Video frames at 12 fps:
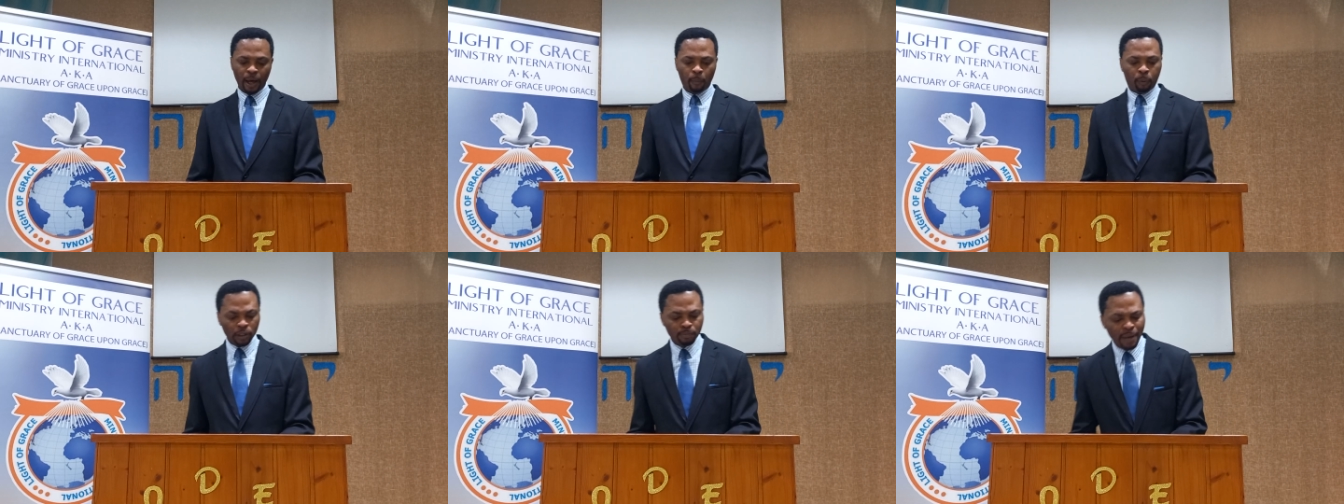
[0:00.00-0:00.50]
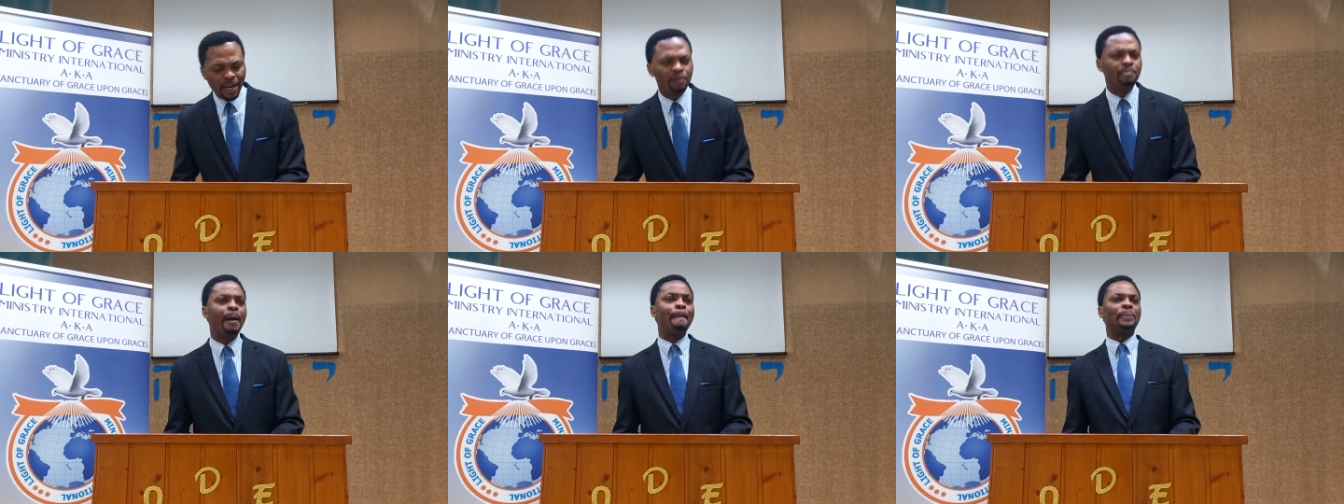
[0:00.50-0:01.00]
Put me in
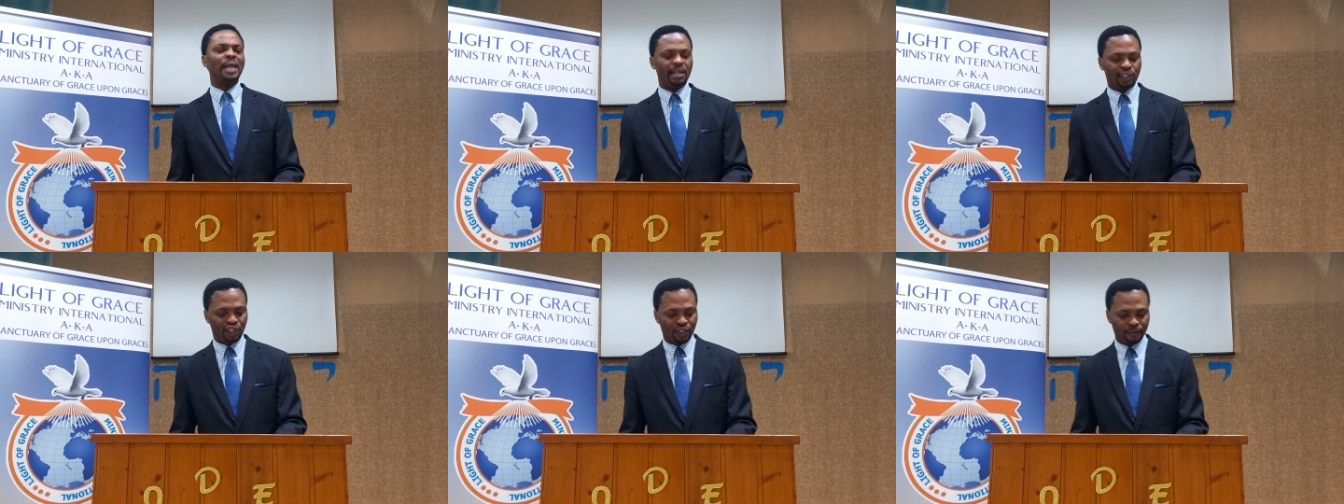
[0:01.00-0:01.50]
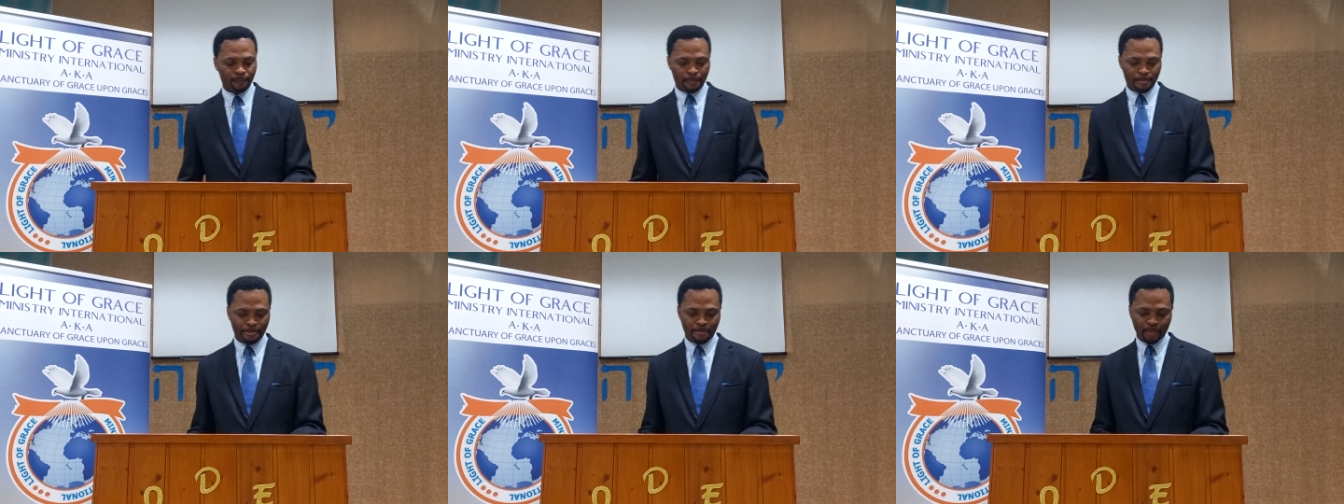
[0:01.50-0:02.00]
remembrance.
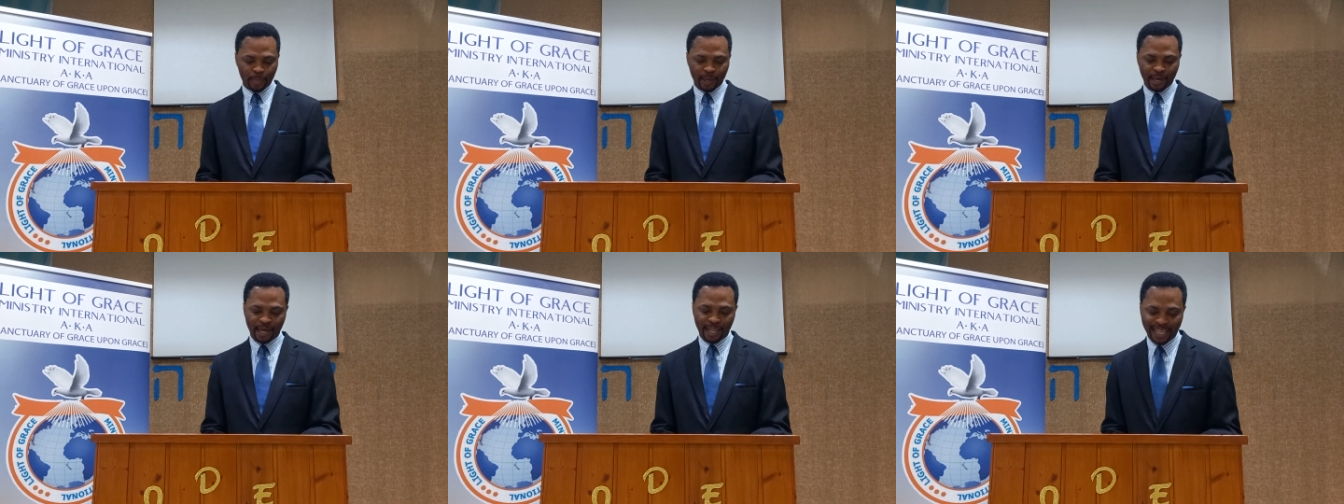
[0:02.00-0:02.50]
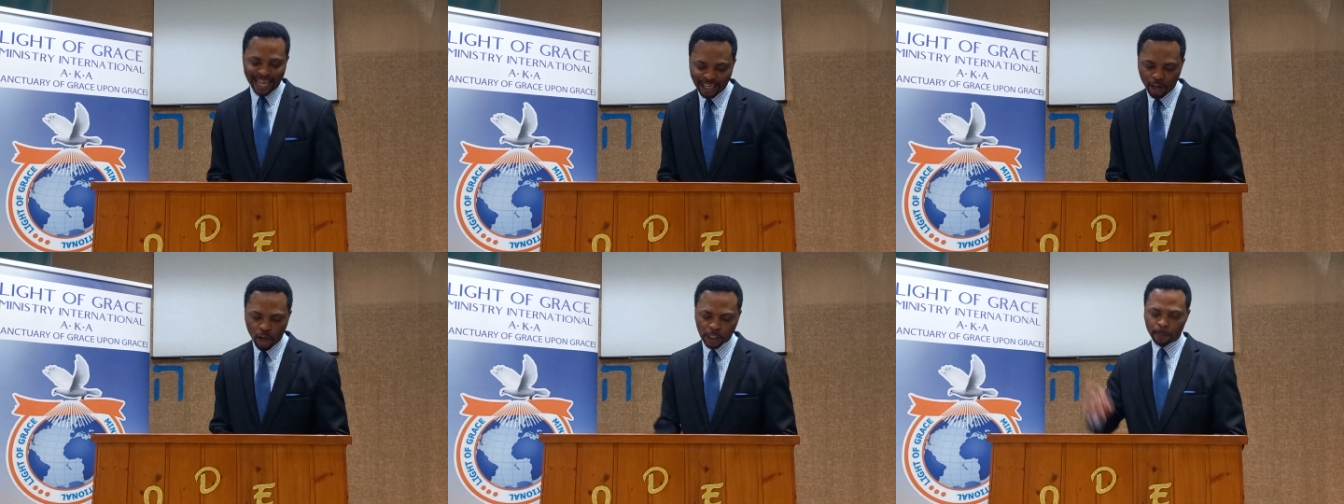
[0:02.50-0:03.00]
Let
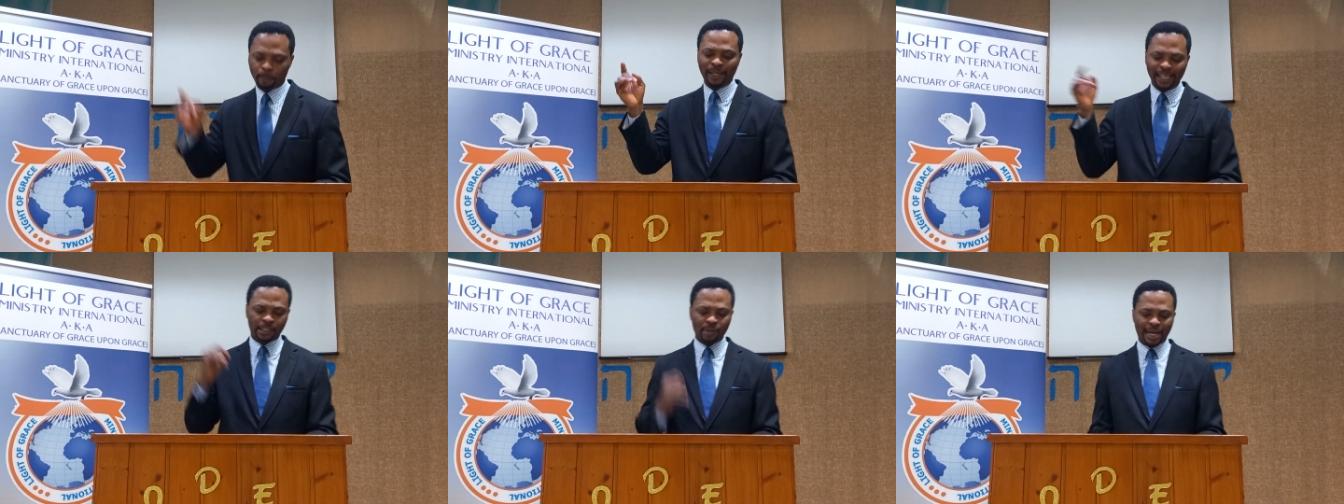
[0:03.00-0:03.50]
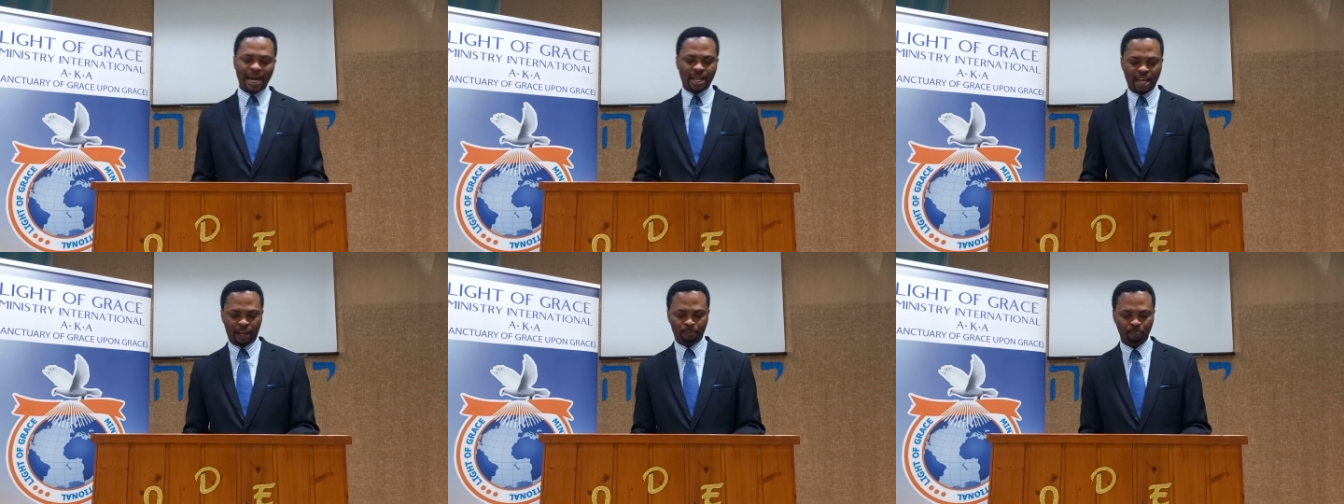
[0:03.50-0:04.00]
us plead
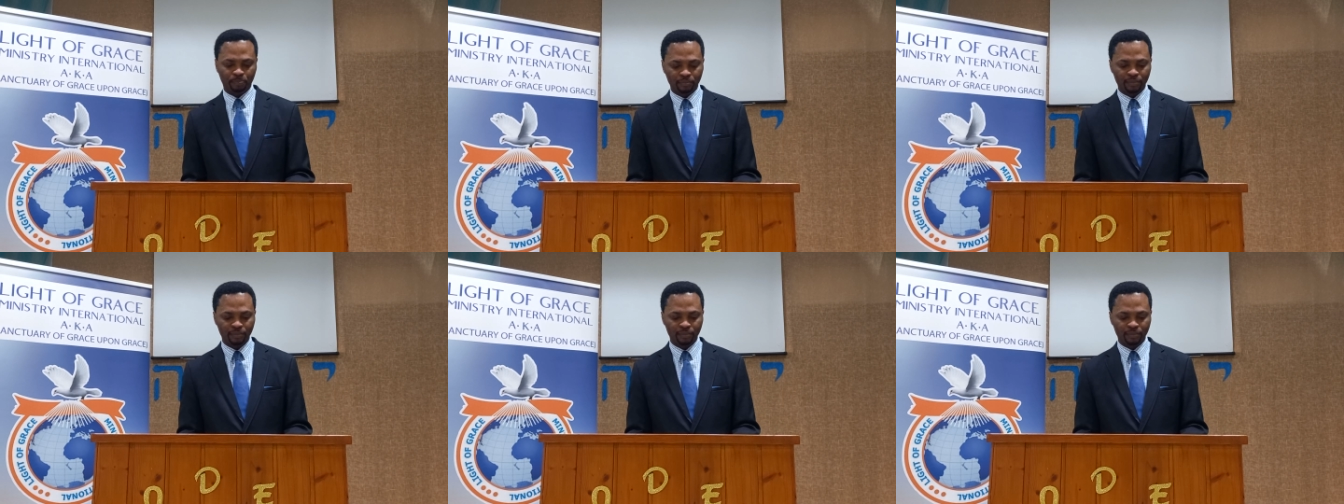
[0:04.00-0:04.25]
together